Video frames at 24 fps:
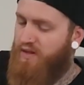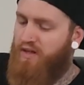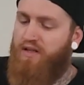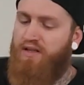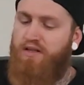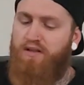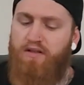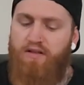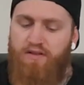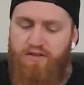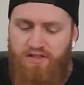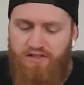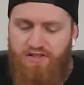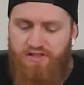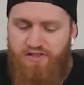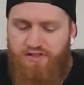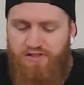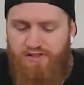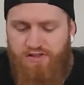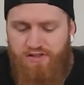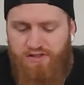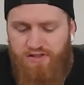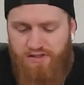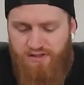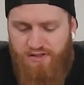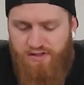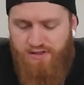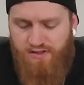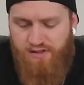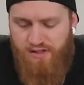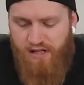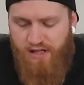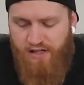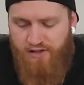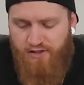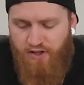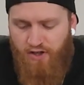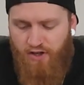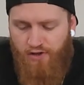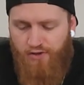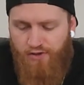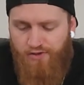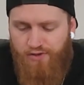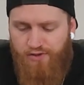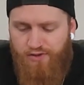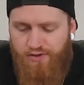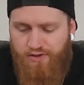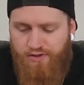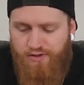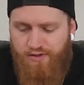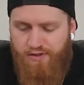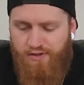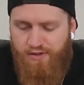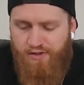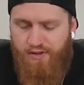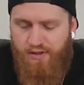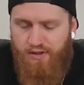this is a TROWEL,